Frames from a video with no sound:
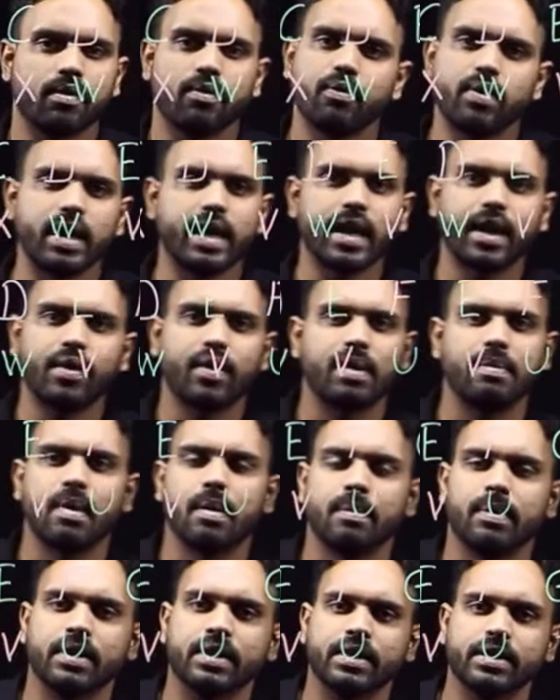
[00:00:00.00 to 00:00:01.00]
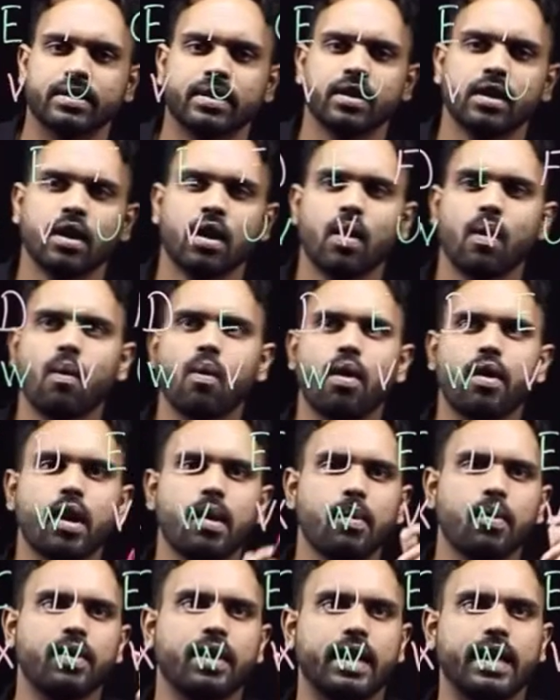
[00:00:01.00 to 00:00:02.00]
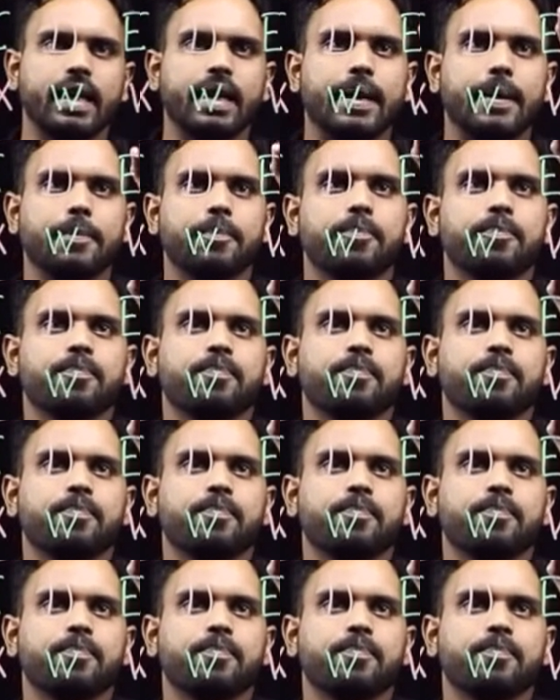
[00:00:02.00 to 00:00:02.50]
We can remember this. What about E?